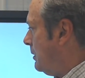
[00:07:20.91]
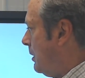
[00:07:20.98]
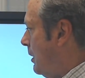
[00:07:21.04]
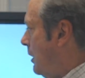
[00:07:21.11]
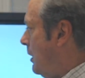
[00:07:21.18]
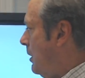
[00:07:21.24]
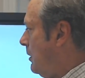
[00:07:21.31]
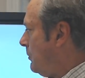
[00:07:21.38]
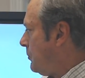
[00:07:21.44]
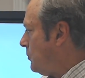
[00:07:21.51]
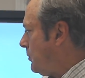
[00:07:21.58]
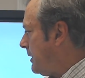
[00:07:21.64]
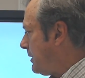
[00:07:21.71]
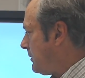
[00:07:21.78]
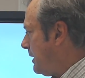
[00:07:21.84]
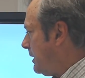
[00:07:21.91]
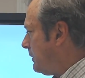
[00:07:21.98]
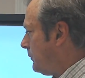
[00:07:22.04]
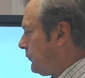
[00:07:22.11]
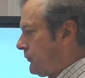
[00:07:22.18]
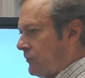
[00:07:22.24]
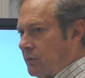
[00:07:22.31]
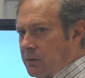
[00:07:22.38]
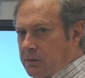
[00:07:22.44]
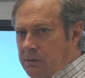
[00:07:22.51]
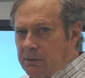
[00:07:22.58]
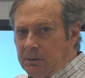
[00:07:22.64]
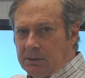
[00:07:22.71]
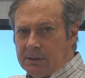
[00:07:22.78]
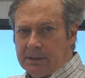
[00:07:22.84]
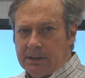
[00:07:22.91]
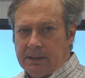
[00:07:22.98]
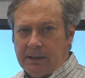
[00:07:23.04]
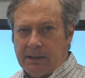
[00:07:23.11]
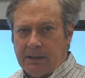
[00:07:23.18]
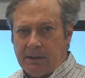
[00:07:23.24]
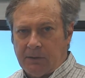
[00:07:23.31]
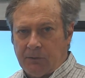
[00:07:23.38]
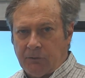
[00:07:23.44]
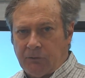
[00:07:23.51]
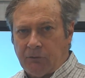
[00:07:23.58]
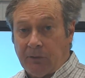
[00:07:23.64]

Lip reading: all the way around a circle is